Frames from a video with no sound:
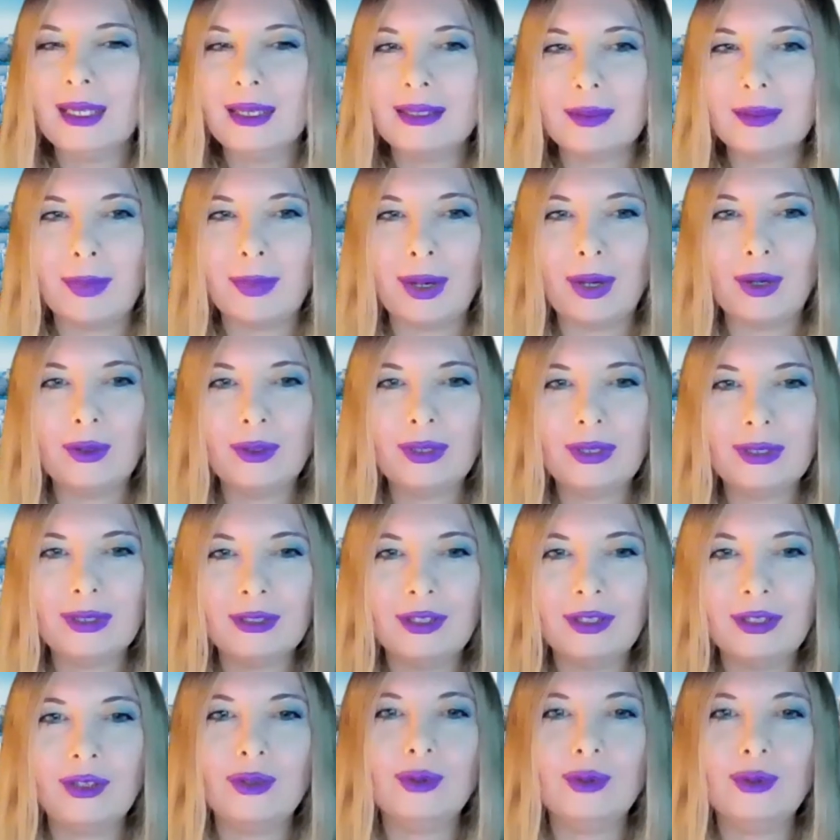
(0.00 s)
It's about
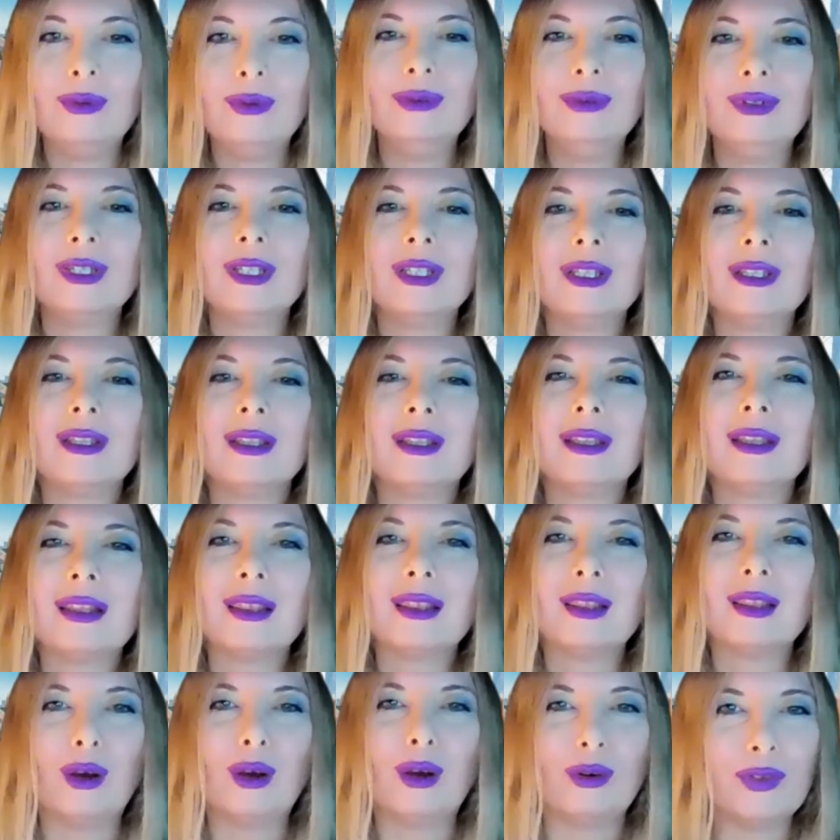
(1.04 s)
you.
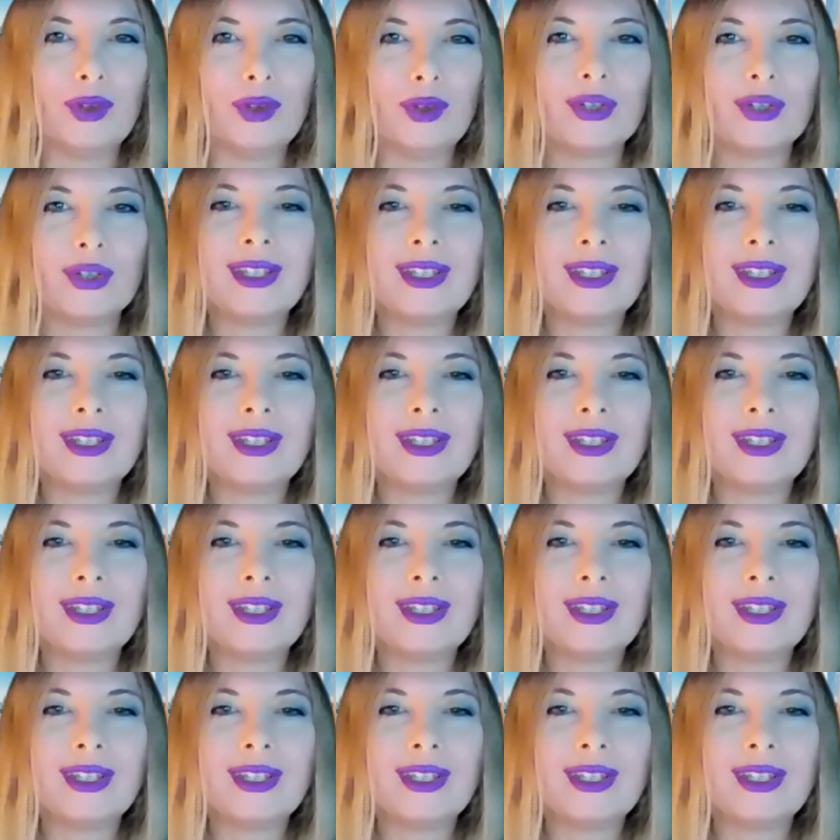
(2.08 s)
Love